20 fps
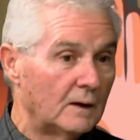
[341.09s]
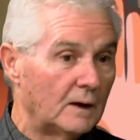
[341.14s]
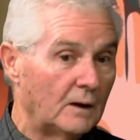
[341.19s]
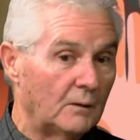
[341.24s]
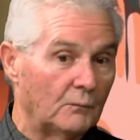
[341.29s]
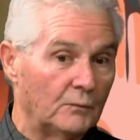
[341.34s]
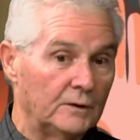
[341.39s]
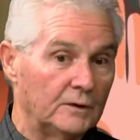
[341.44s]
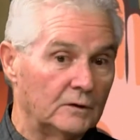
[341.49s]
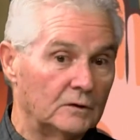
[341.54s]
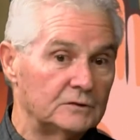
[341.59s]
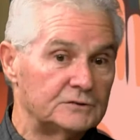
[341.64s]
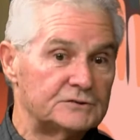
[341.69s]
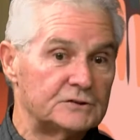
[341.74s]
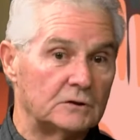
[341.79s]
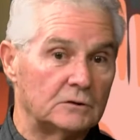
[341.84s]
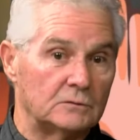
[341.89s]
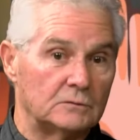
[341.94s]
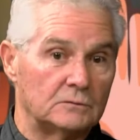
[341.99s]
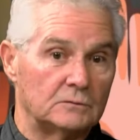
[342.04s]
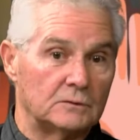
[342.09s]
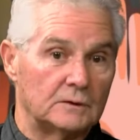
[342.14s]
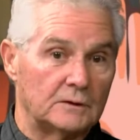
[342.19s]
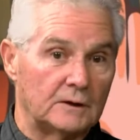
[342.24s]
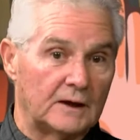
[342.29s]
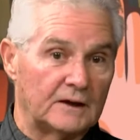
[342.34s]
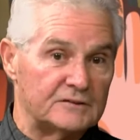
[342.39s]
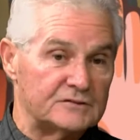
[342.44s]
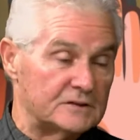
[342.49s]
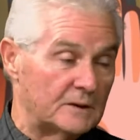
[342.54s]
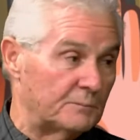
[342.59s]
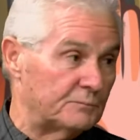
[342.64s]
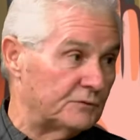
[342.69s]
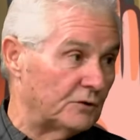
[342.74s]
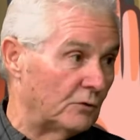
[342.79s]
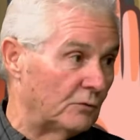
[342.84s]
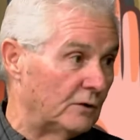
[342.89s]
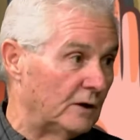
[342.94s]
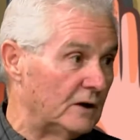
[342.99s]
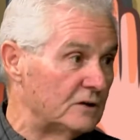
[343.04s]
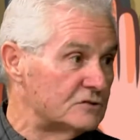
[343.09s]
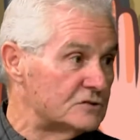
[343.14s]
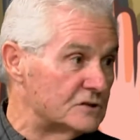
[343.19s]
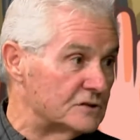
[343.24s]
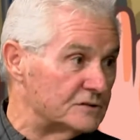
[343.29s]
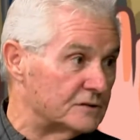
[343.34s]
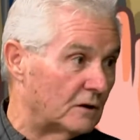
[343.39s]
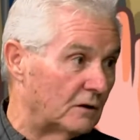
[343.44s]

And we also accept donations